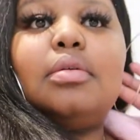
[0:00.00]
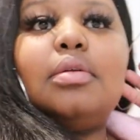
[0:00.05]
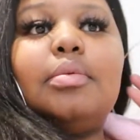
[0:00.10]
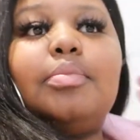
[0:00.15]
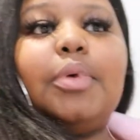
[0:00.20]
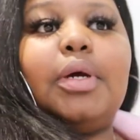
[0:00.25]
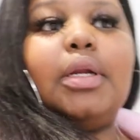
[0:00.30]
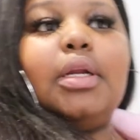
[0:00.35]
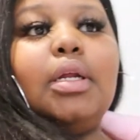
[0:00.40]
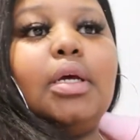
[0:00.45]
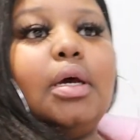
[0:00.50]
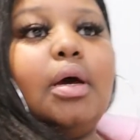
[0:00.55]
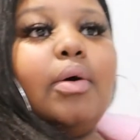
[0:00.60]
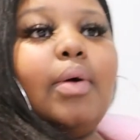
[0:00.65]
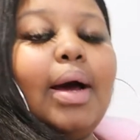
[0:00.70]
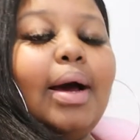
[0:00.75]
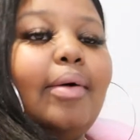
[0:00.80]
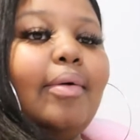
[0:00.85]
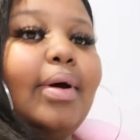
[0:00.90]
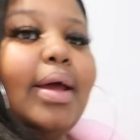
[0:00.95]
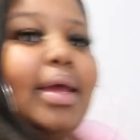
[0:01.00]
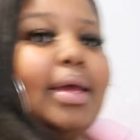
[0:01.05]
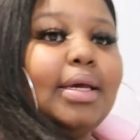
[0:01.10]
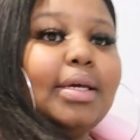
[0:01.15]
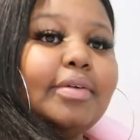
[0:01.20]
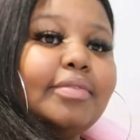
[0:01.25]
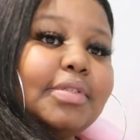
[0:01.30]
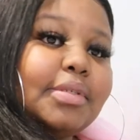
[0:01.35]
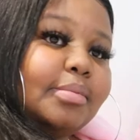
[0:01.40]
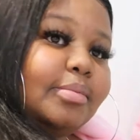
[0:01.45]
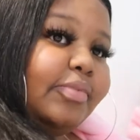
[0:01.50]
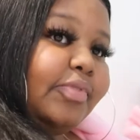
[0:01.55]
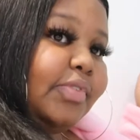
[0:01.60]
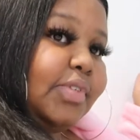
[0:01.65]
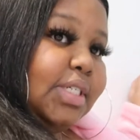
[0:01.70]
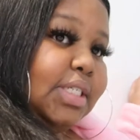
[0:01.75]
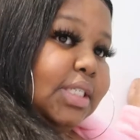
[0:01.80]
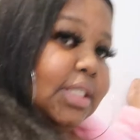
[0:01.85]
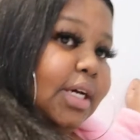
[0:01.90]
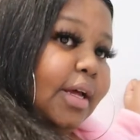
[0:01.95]
I'm ready to go out and have some
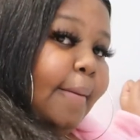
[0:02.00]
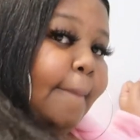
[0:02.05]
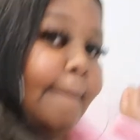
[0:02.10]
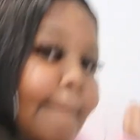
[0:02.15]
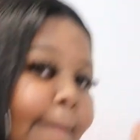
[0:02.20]
fun.